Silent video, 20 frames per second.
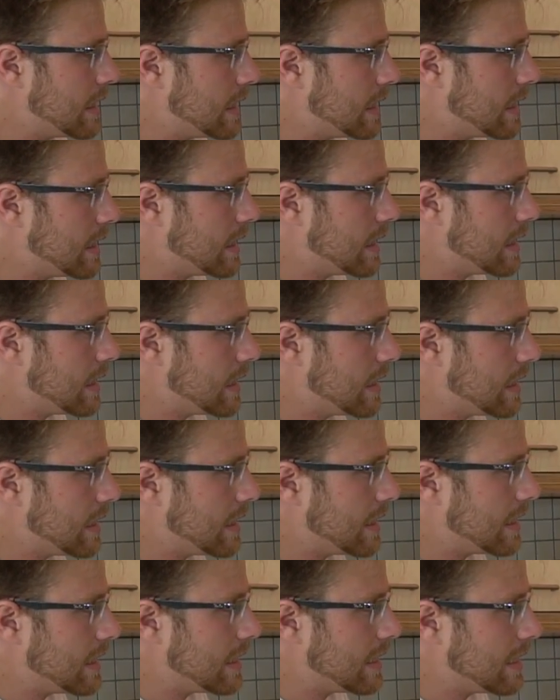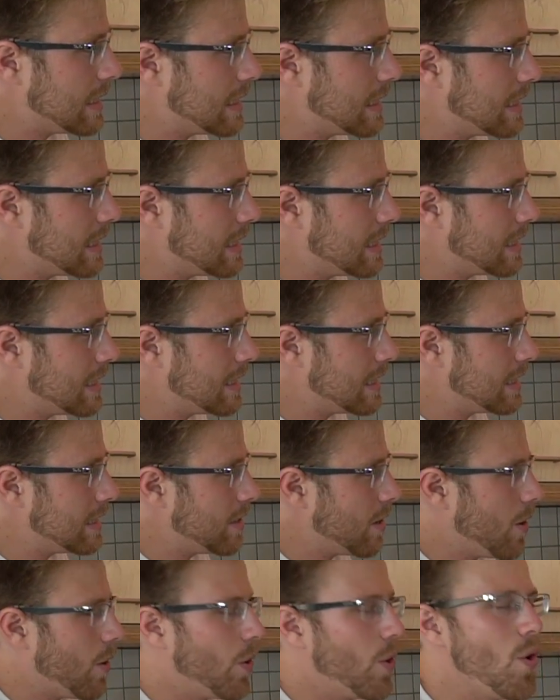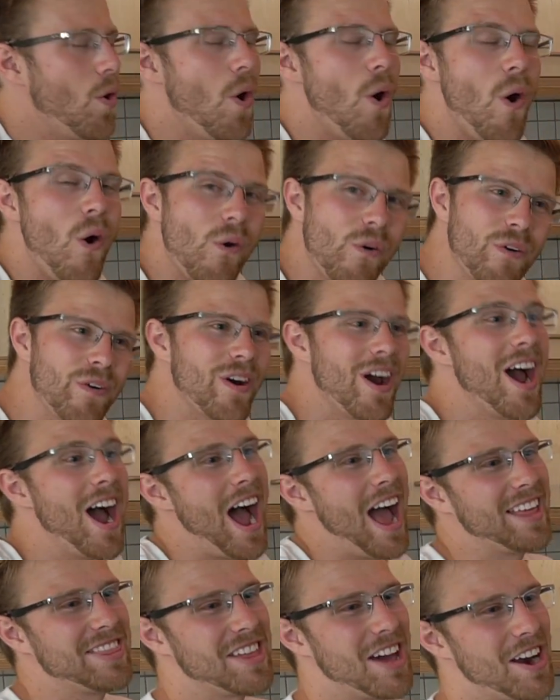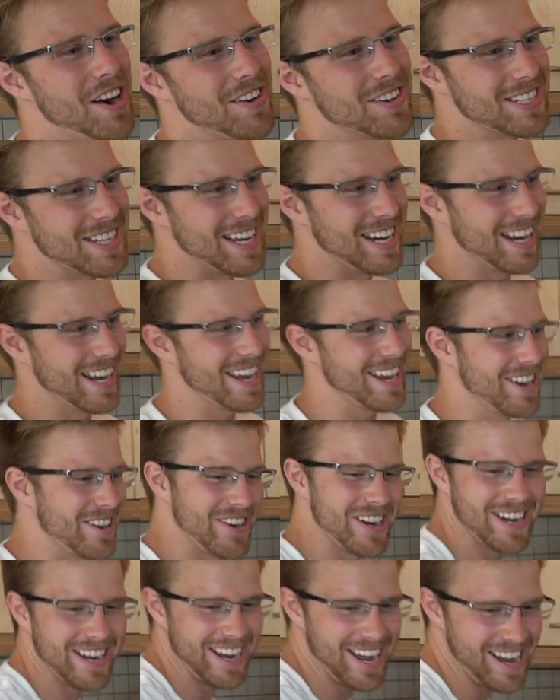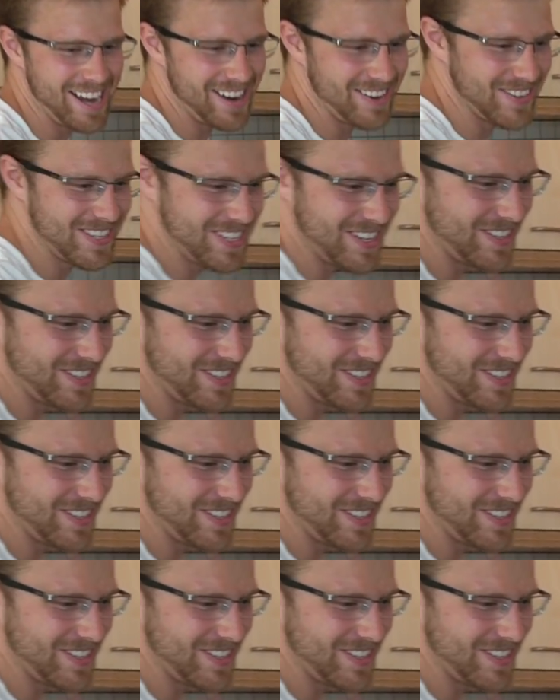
I ah! I thought was gonna get green again. I was